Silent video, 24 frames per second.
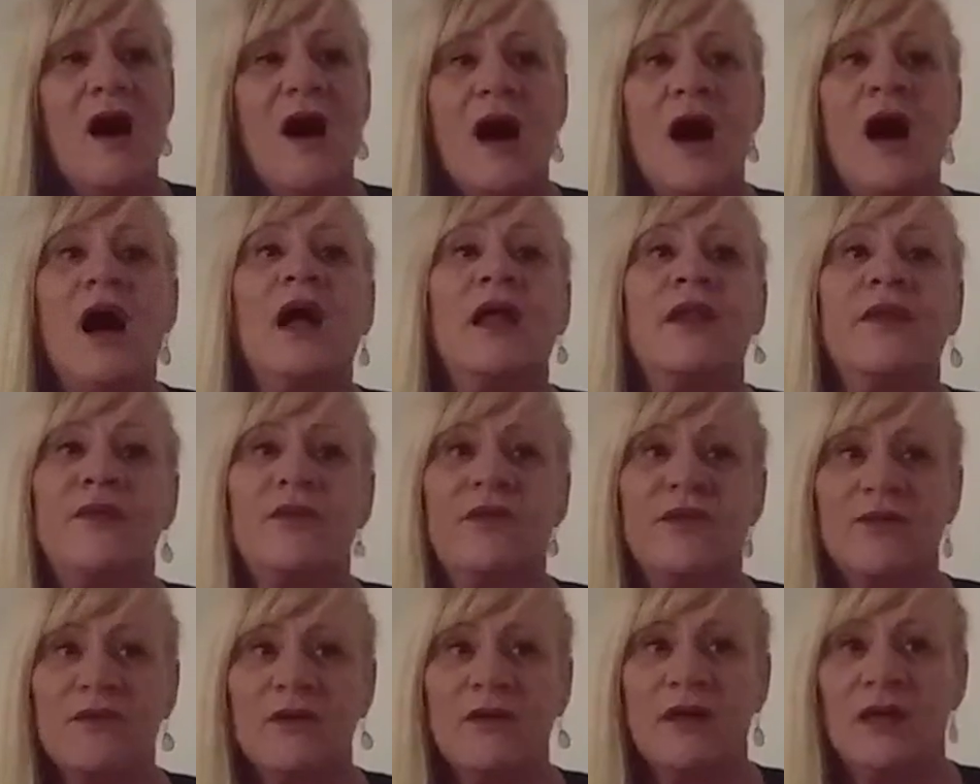And
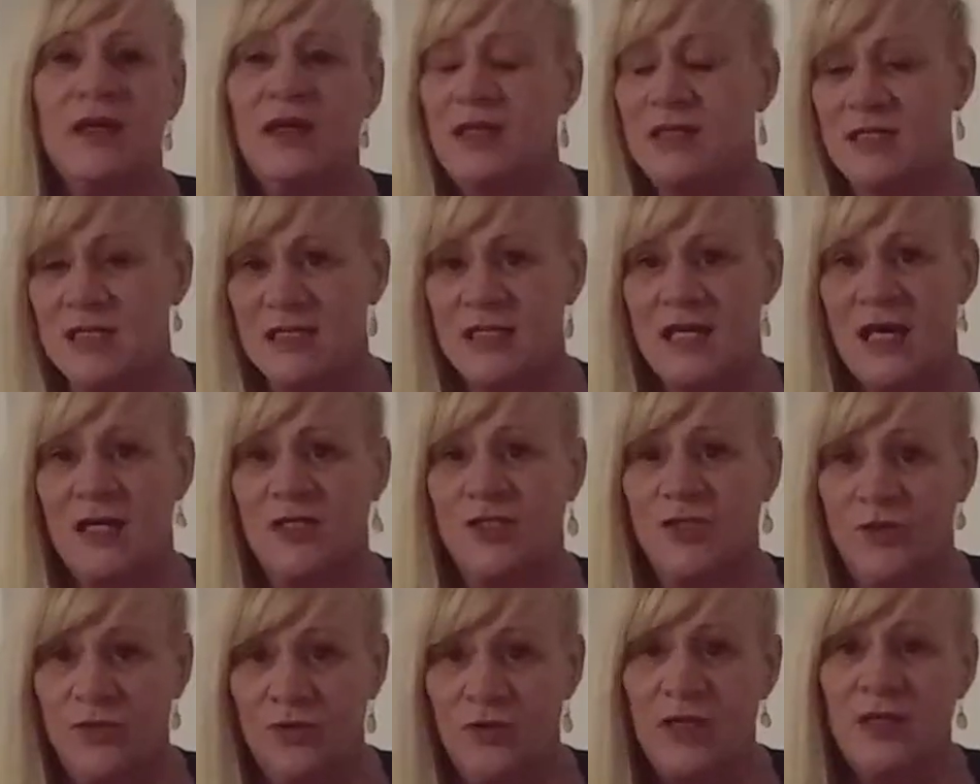he said,
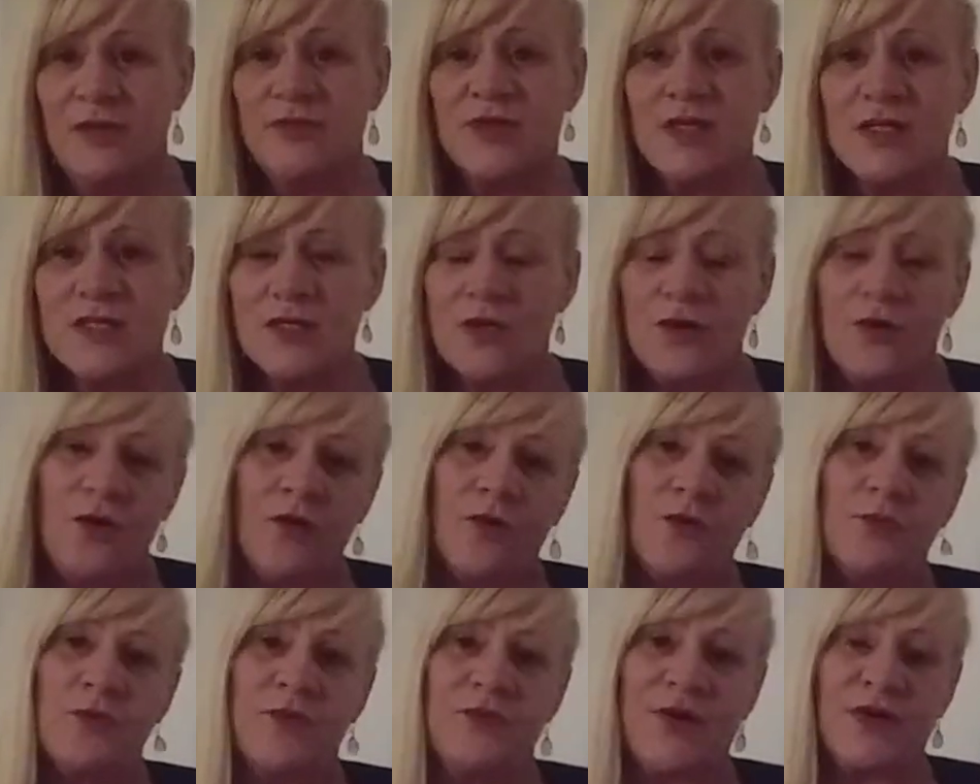you leave this
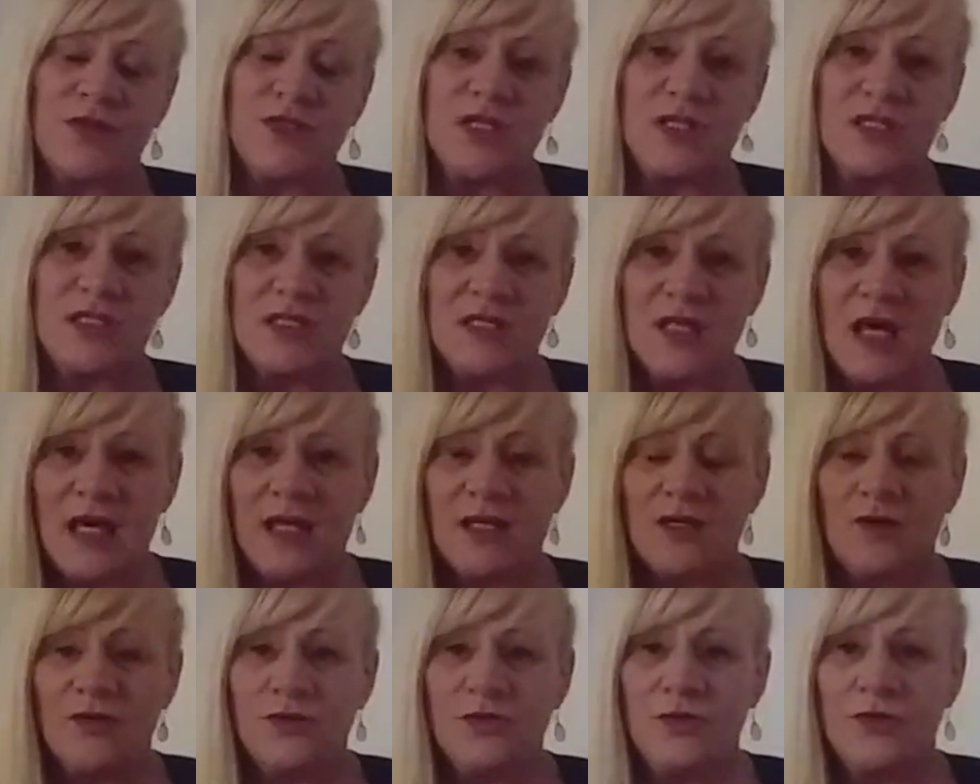court without a stain
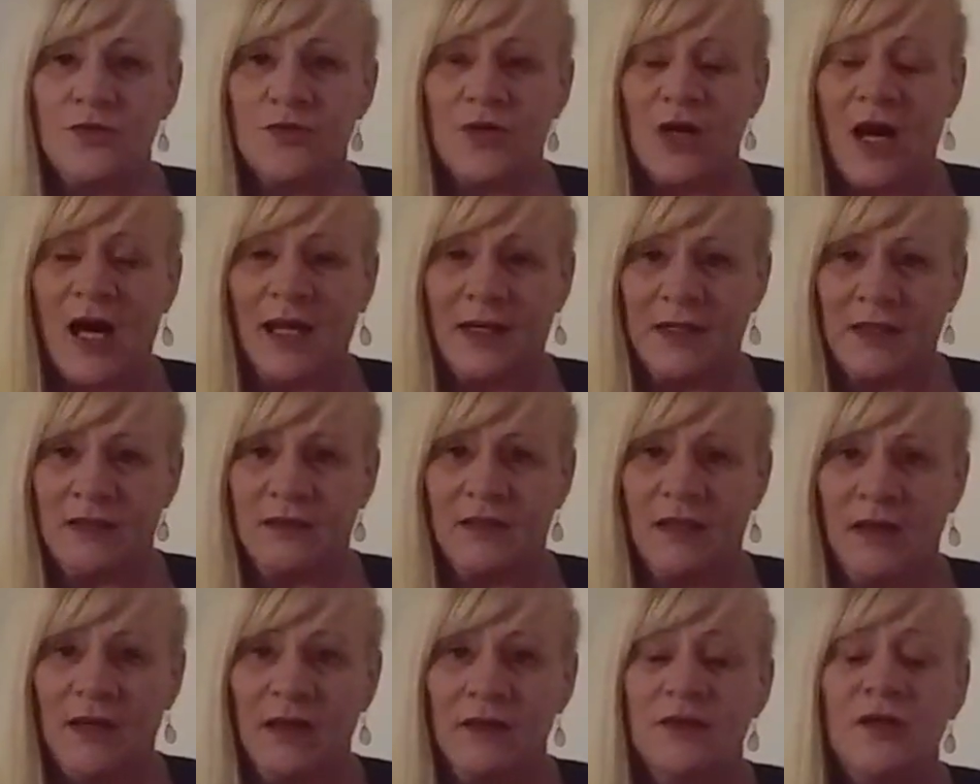on your
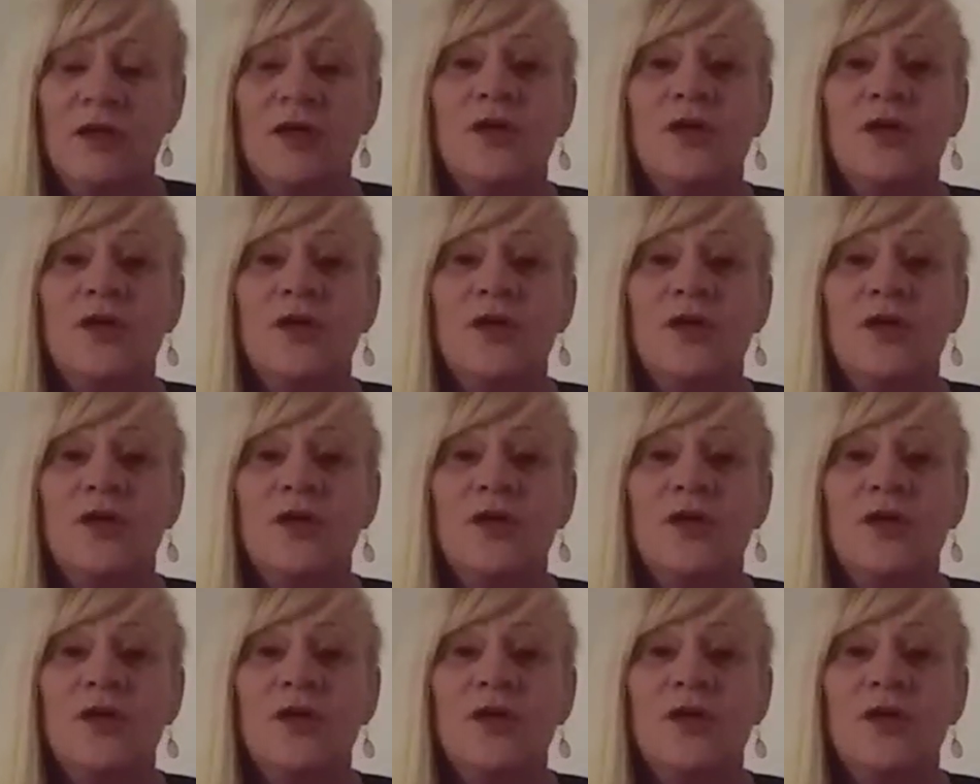character,